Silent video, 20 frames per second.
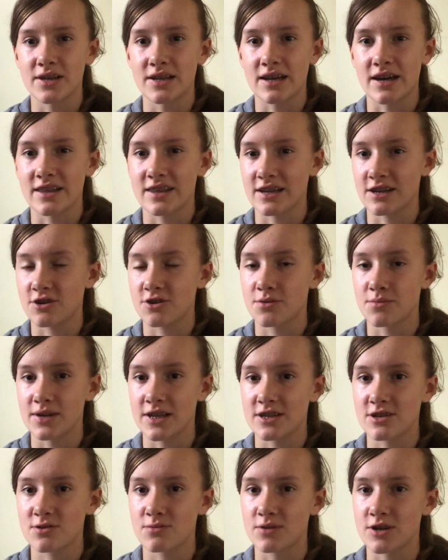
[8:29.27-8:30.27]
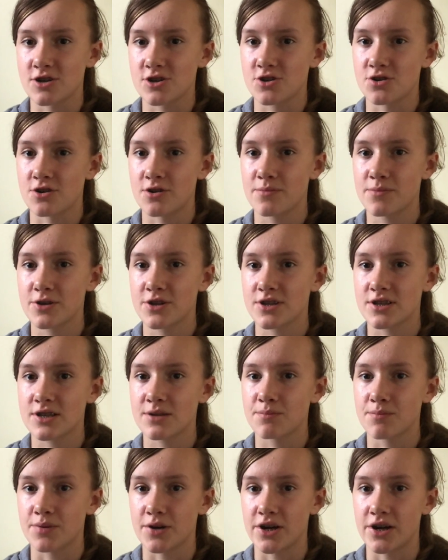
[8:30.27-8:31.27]
I think you're meant to wear short boots,
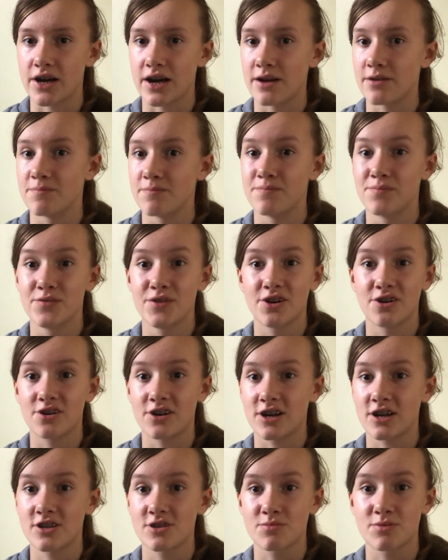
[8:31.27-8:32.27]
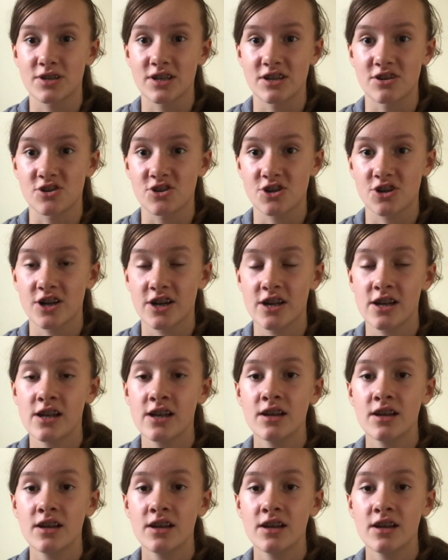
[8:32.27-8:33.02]
but I'm not 100% sure.